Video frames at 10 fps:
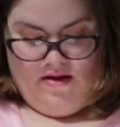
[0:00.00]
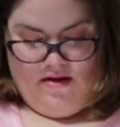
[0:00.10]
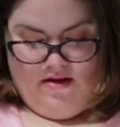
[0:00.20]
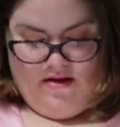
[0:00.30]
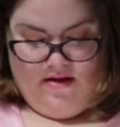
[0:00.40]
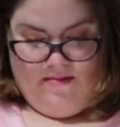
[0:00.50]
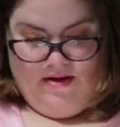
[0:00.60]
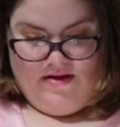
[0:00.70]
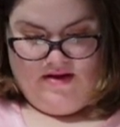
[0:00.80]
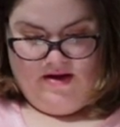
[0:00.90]

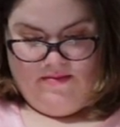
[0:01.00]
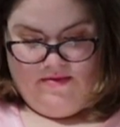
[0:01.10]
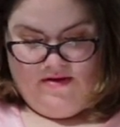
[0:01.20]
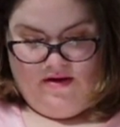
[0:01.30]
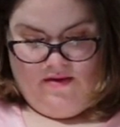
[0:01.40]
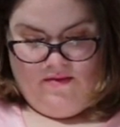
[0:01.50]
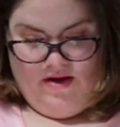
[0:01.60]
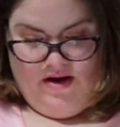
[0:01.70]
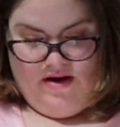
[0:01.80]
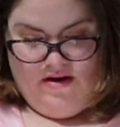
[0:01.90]
Let's keep
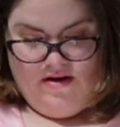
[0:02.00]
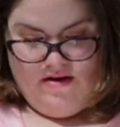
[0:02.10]
going.